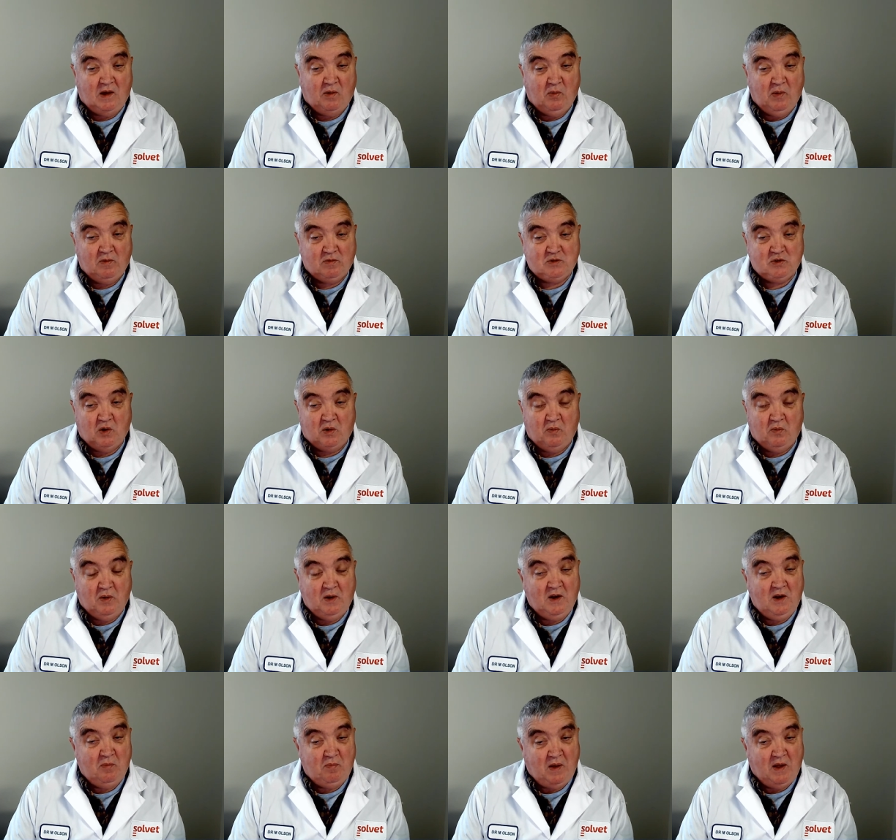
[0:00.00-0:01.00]
Uh, we've shown it
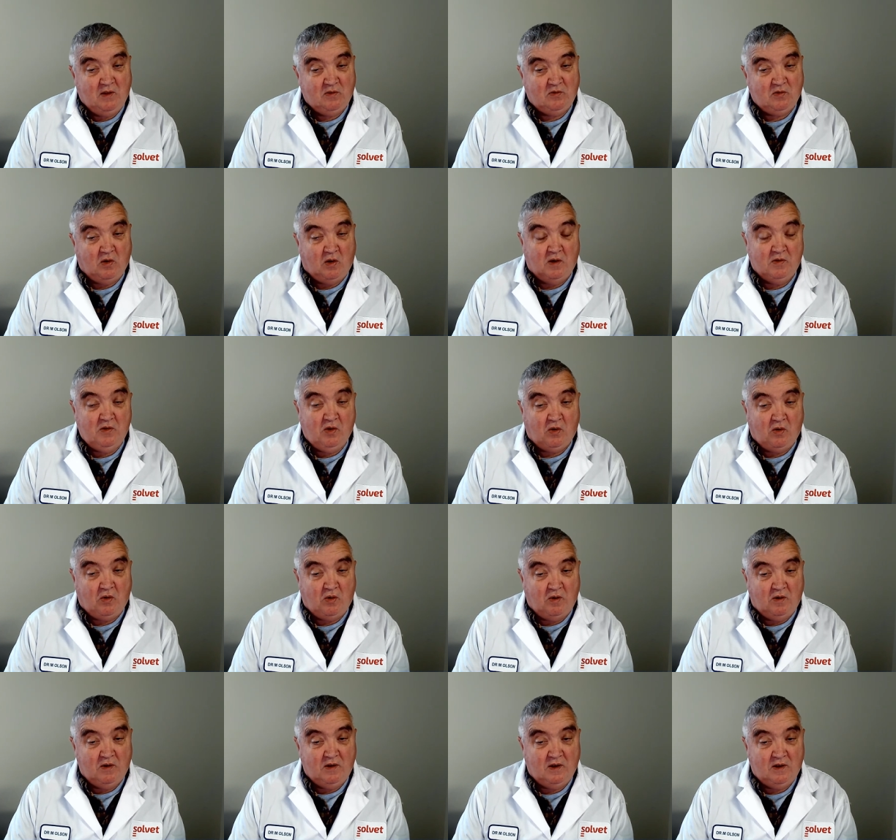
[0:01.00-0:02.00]
really depends on the
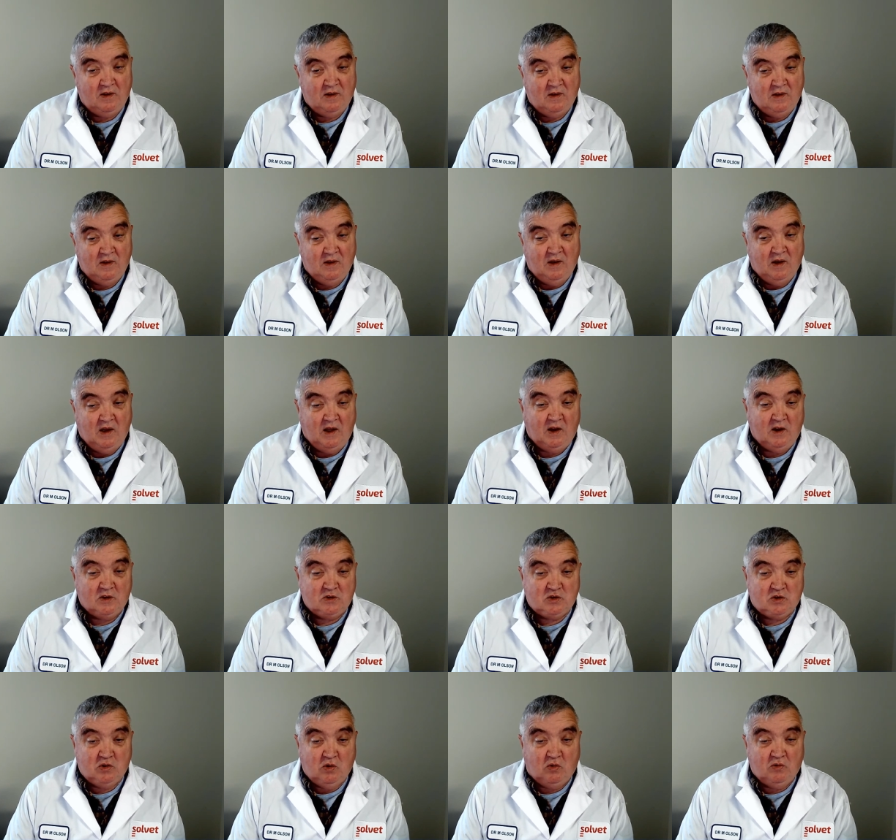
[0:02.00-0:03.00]
herd, and
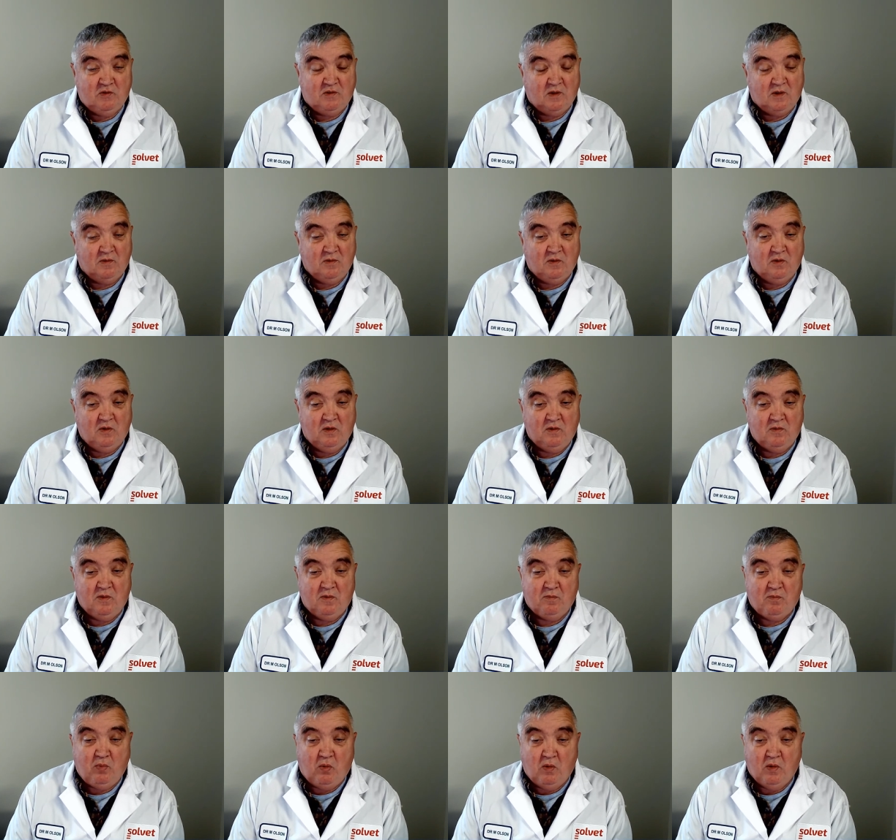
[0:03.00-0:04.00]
it shows an
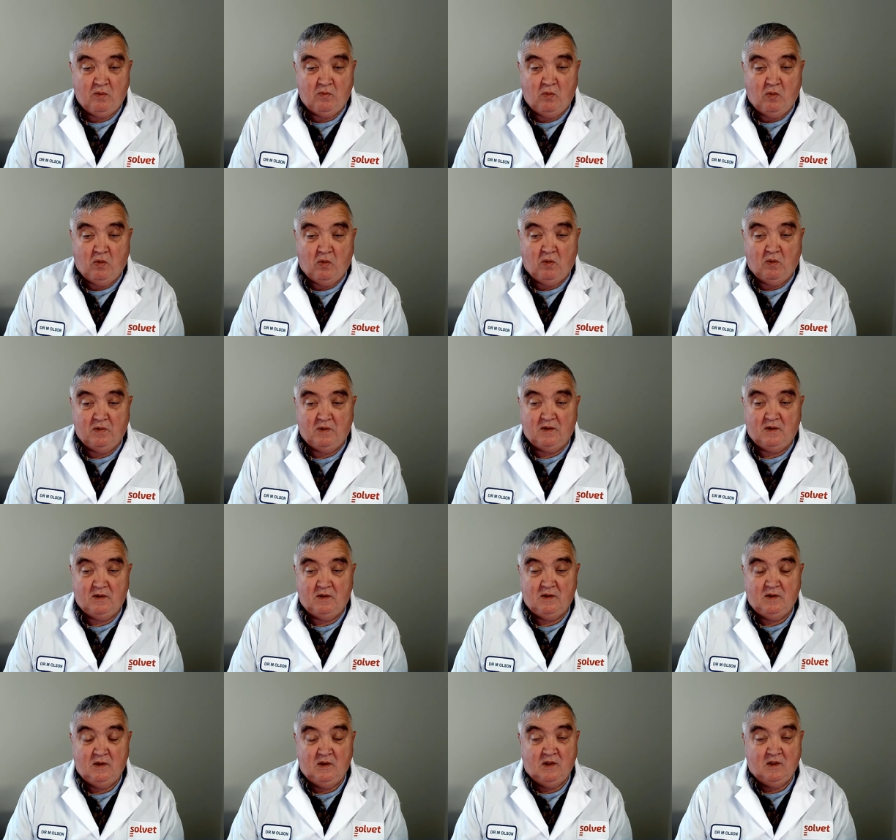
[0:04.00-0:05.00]
important role
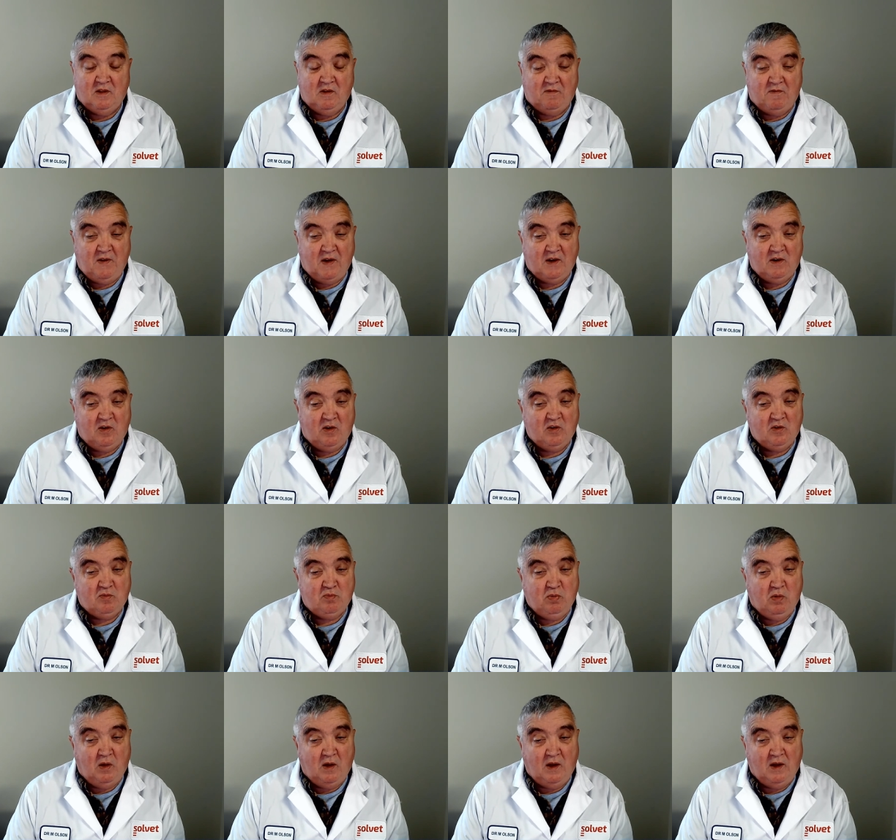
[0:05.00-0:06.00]
the veterinarians
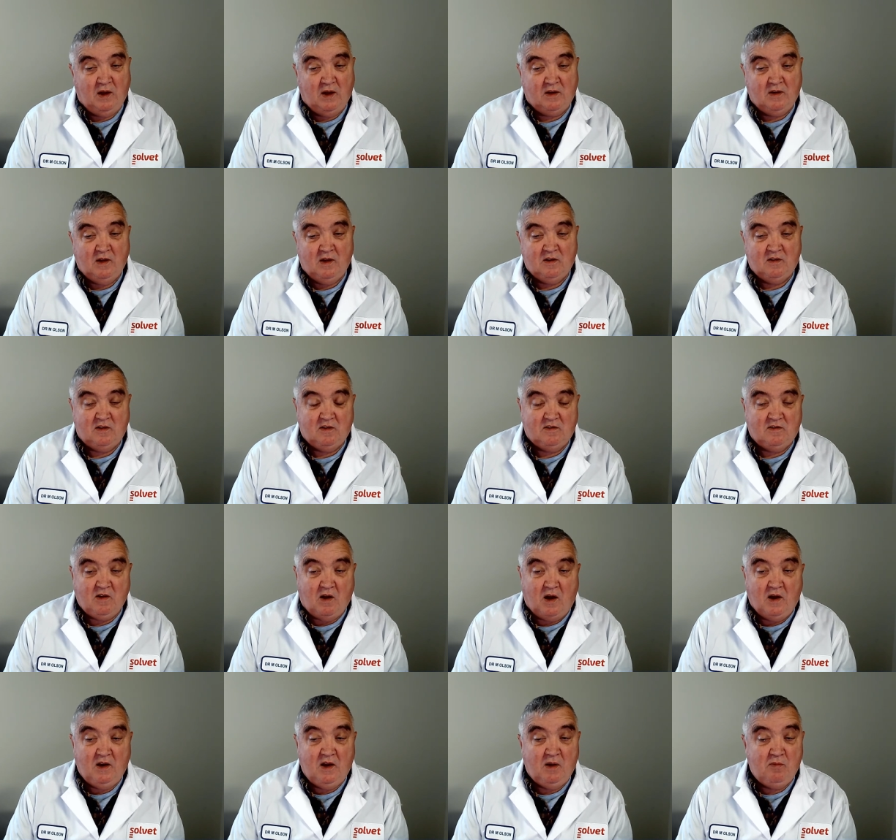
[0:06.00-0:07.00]
play in
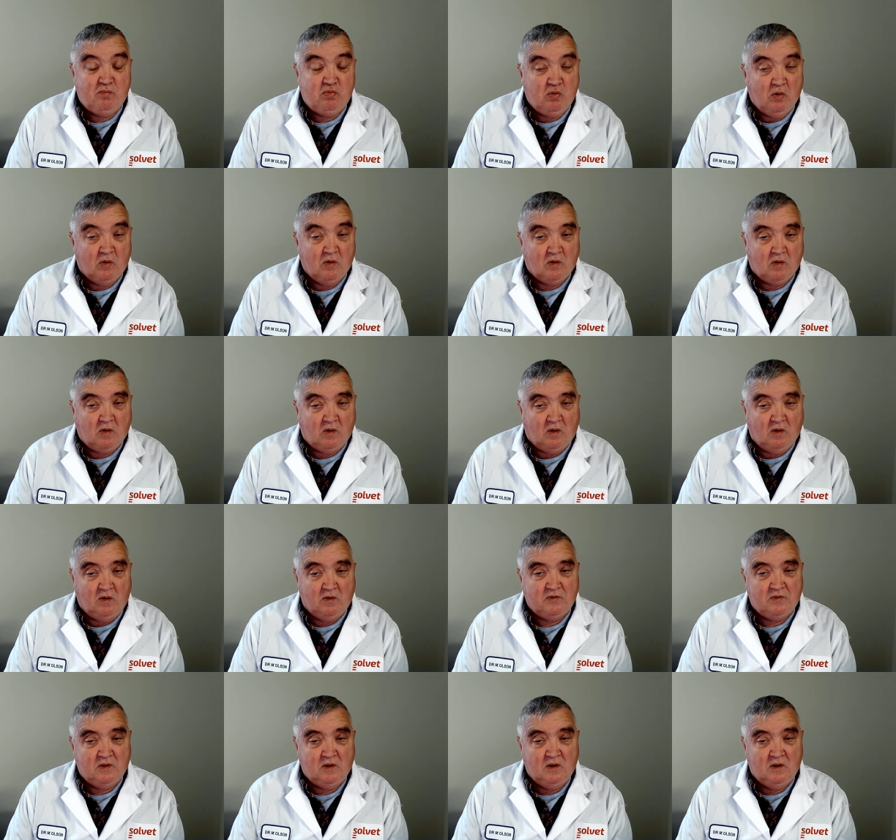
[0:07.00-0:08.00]
designing
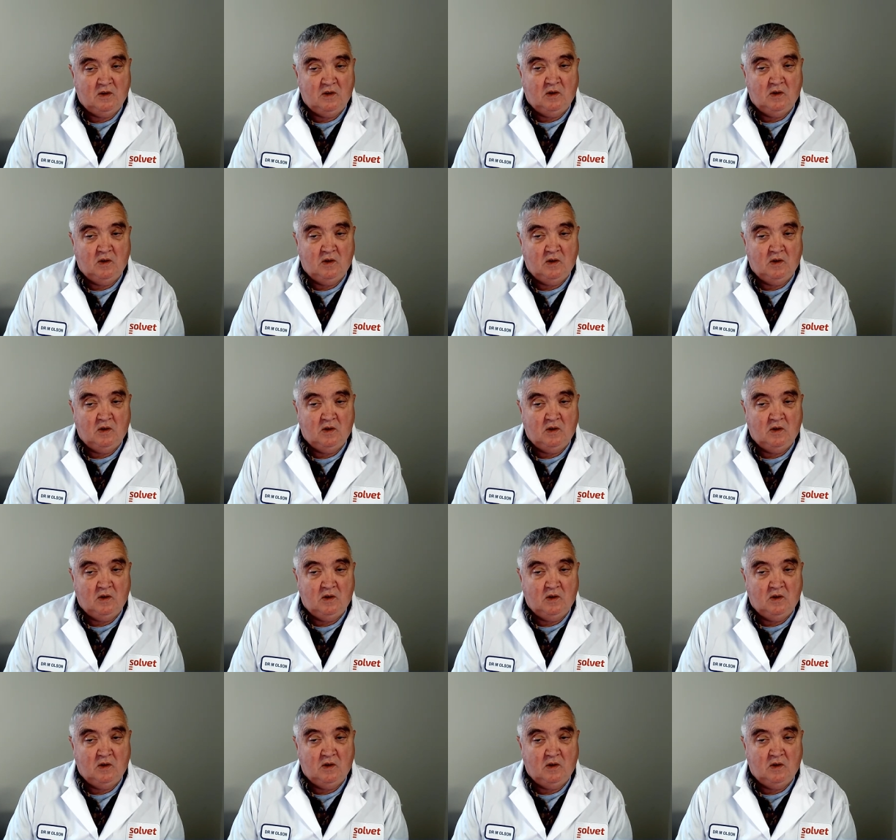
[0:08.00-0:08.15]
protocols